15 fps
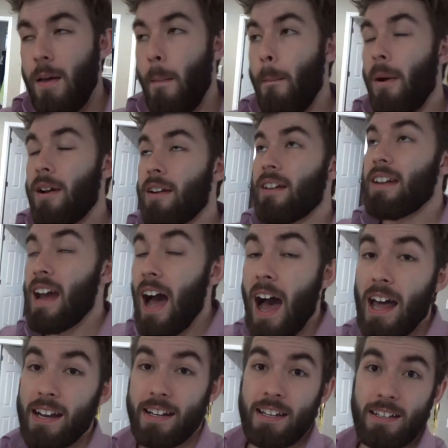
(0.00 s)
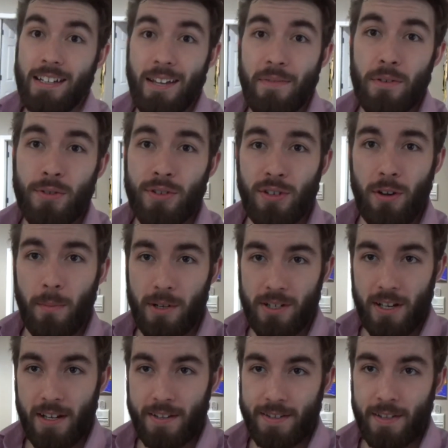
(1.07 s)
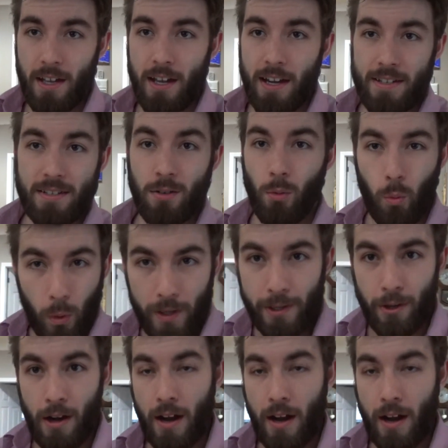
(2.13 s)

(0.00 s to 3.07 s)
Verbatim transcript: but God, it can give you so much insight as to what you're